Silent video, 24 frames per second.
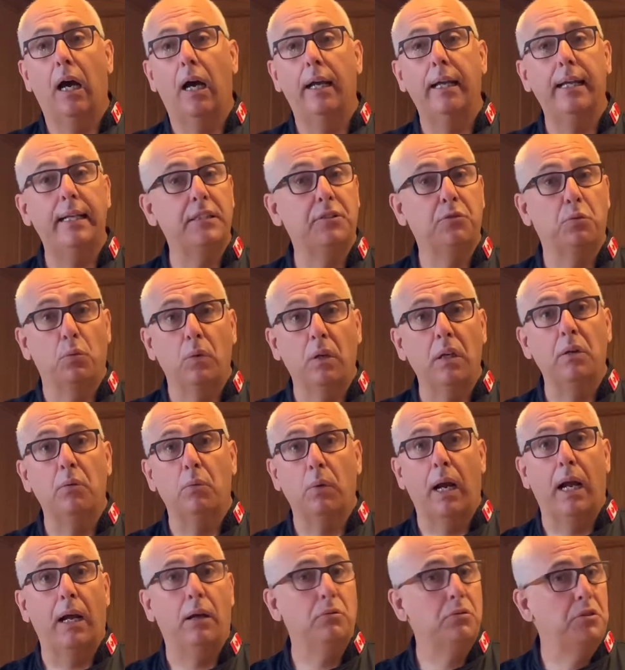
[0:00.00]
it's really
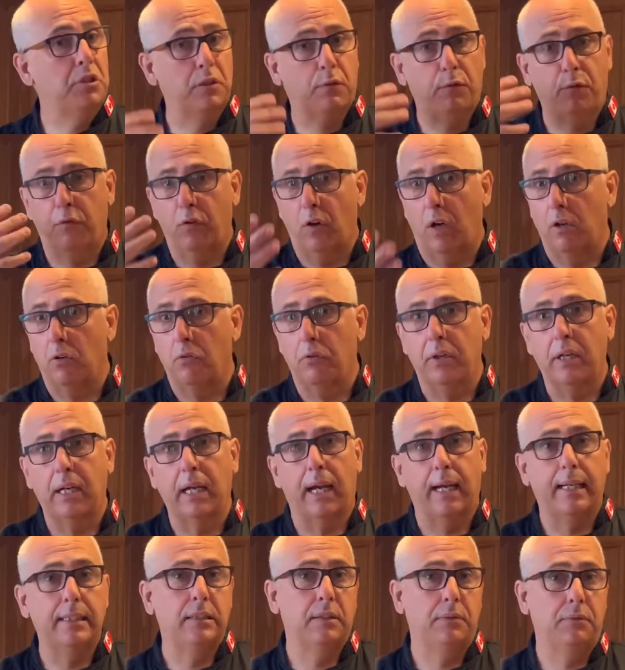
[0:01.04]
around just follow the
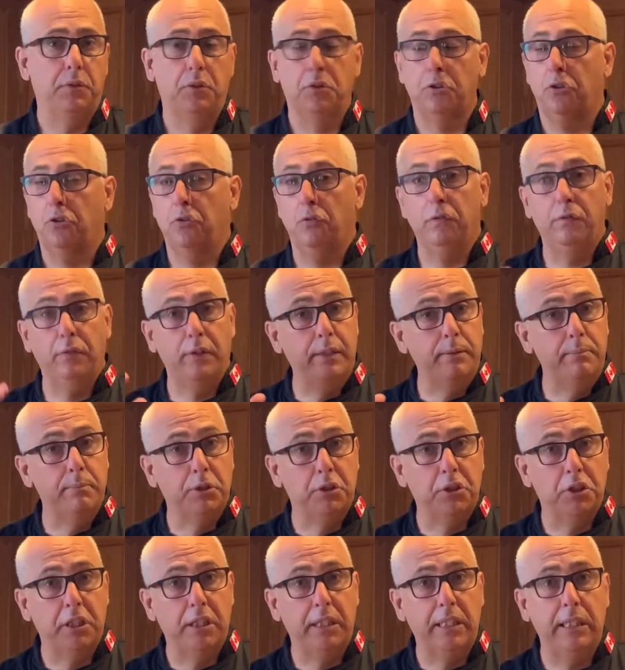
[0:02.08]
guides of your sous vide
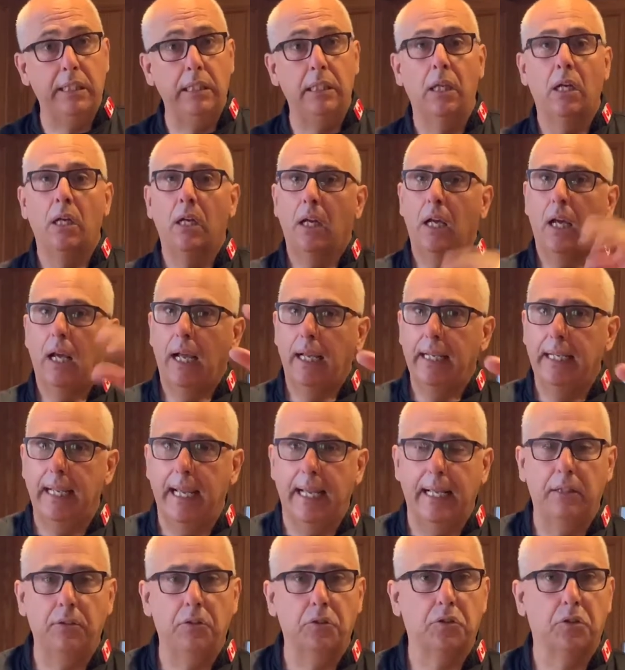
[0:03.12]
machine.
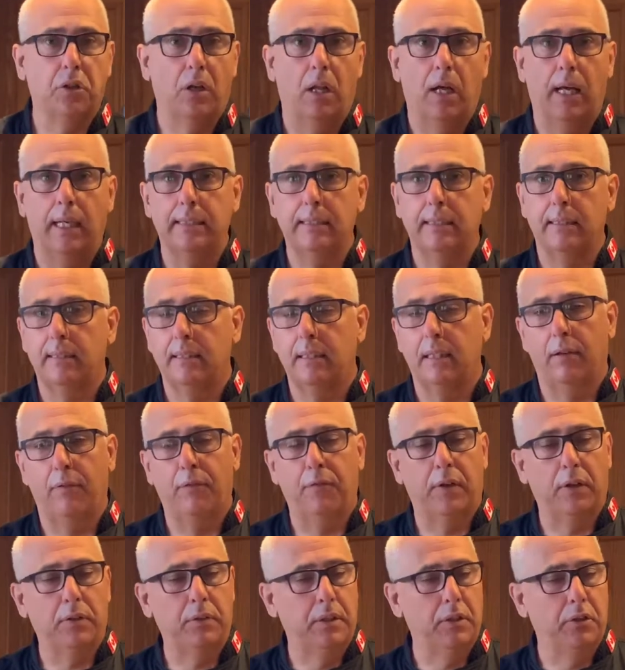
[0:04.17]
Again, there's lots of
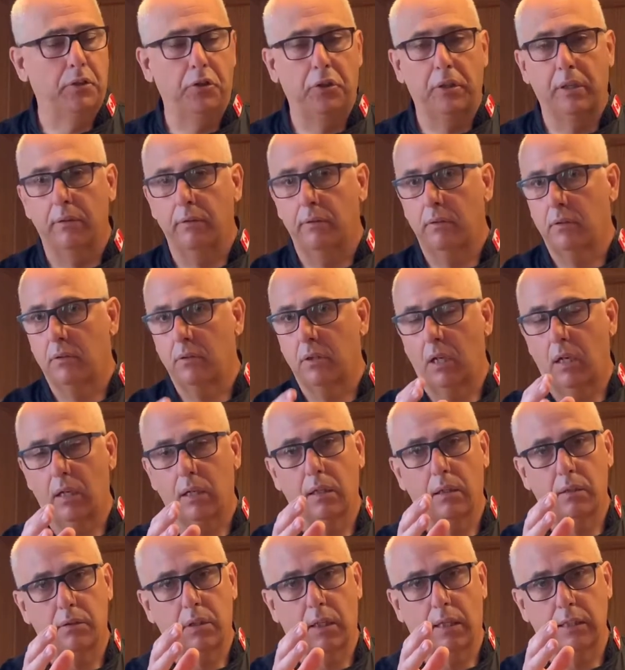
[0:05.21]
stuff out there you can
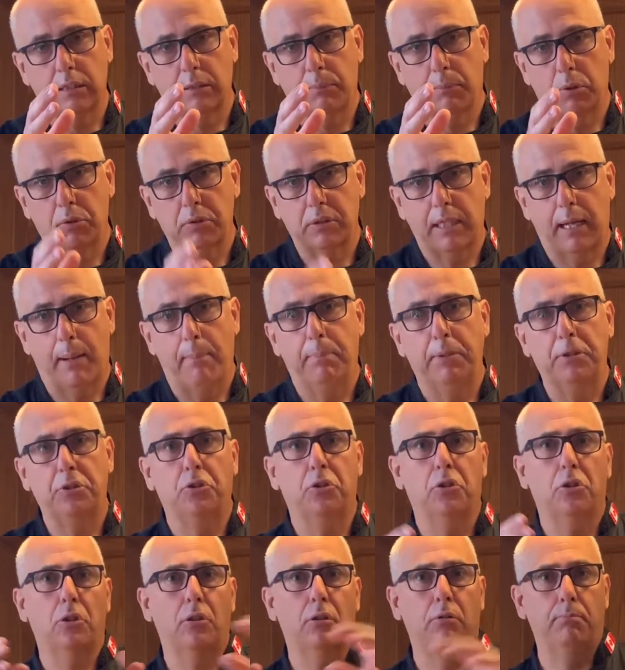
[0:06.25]
talk. It talks about
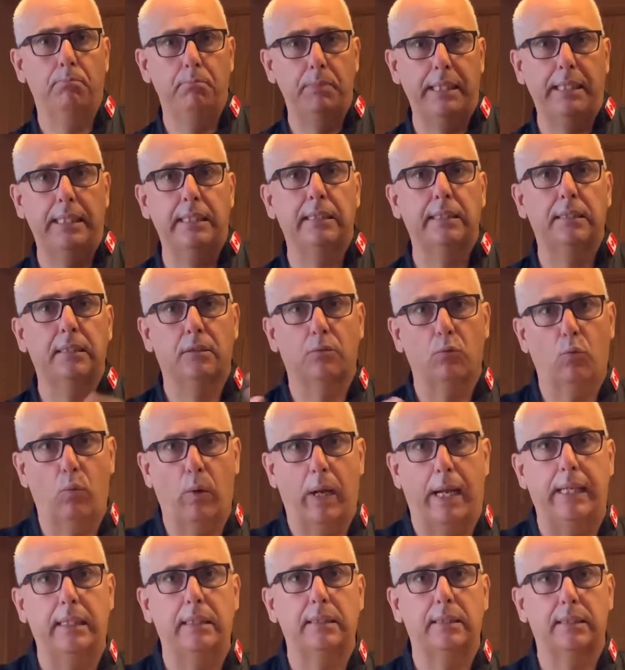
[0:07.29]
temperature, meats,
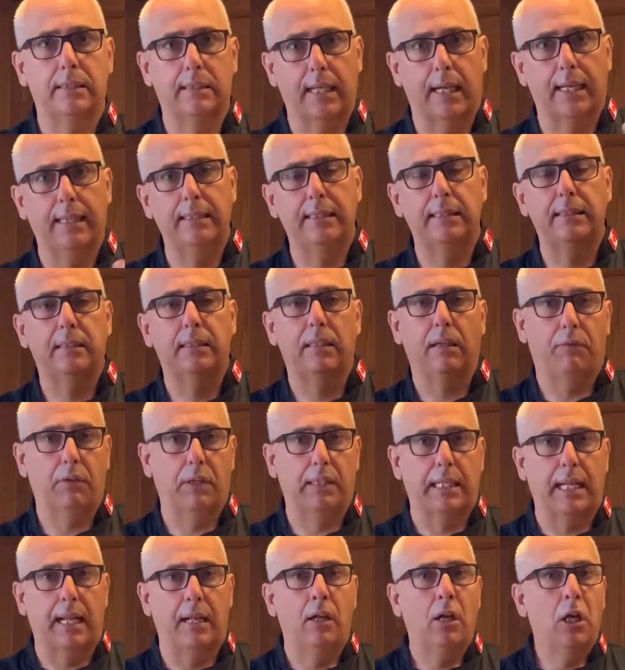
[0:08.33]
weight, size, and stuff like
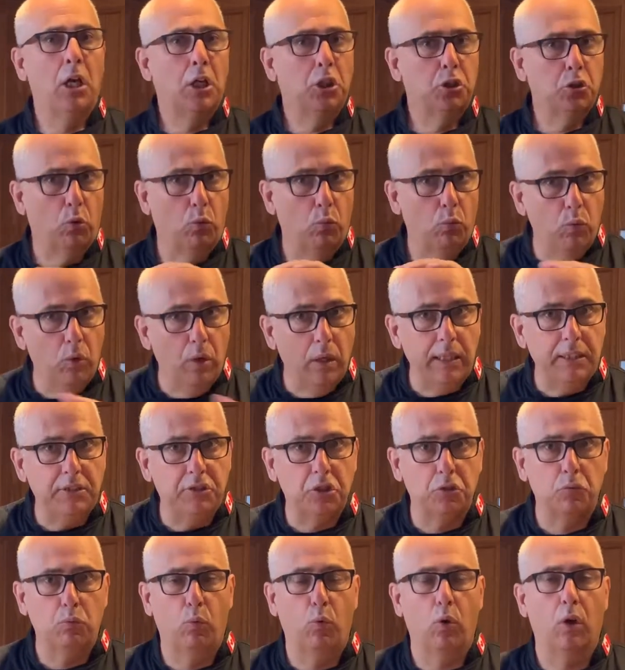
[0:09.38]
that. So really
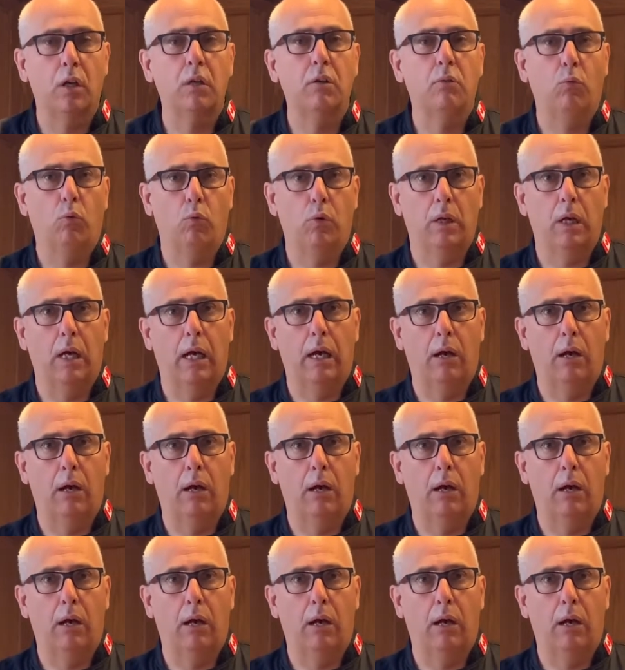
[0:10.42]
just work with